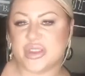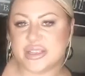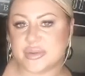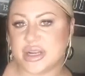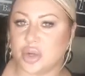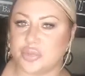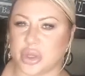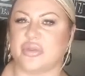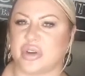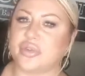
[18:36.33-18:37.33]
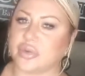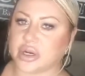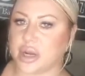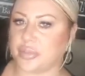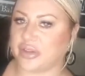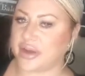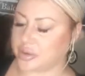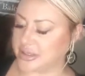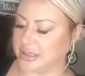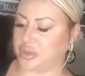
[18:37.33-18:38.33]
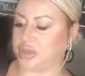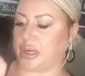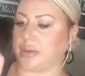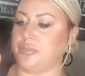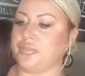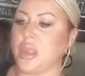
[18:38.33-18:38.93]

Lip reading: but this one held me over for a couple of hours in between.